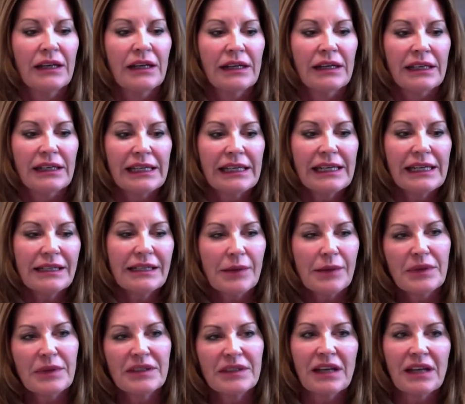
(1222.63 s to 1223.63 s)

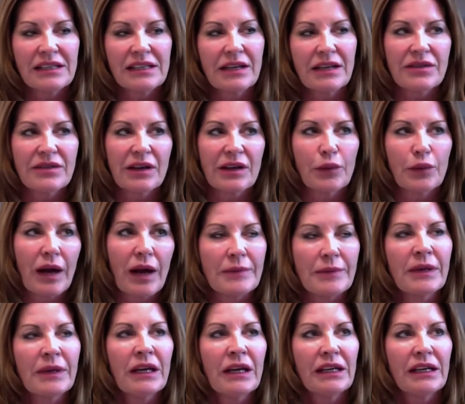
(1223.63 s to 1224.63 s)
It kind of sounds like a
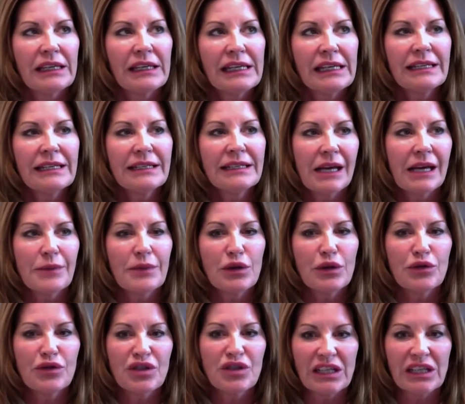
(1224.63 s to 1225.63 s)
rhyme.
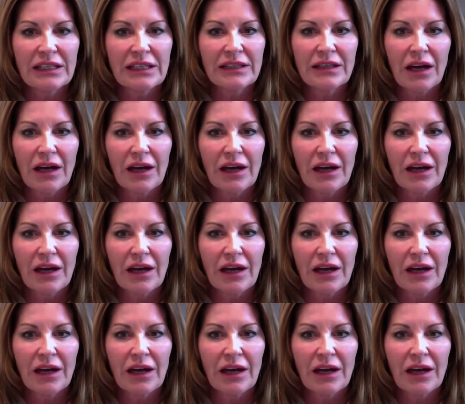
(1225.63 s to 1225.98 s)
ewg.org.